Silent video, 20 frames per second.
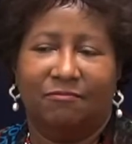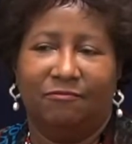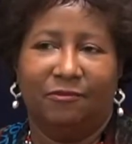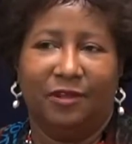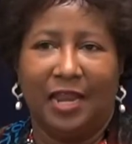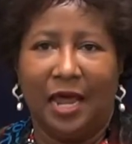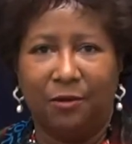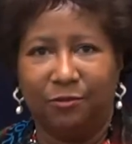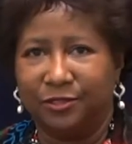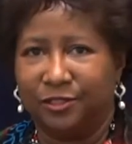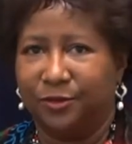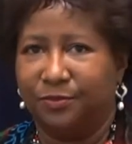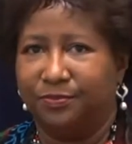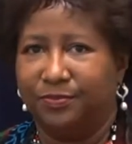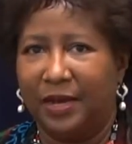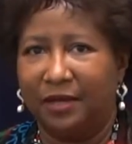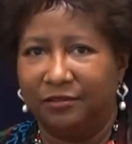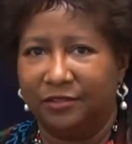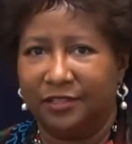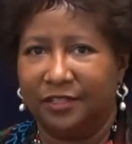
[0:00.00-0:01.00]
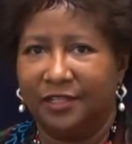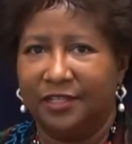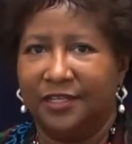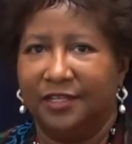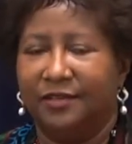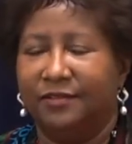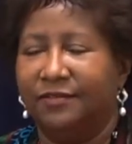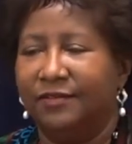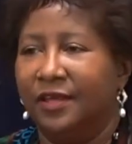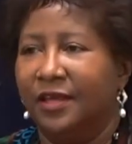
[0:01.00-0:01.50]
When I was about to
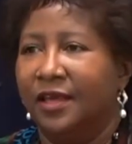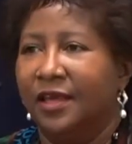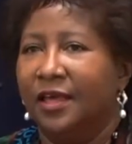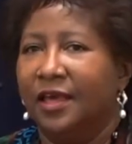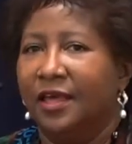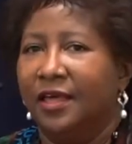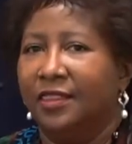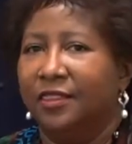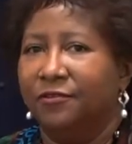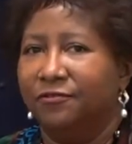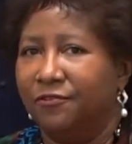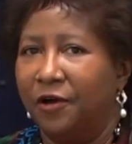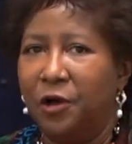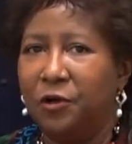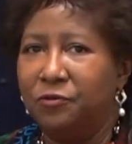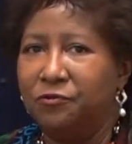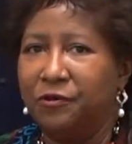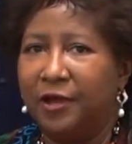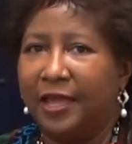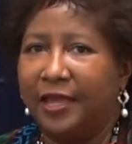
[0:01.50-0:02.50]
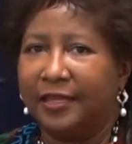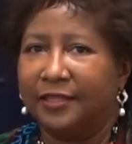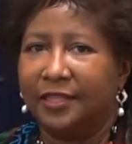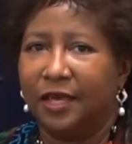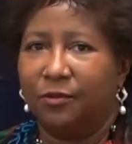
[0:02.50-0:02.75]
leave, the phone rang.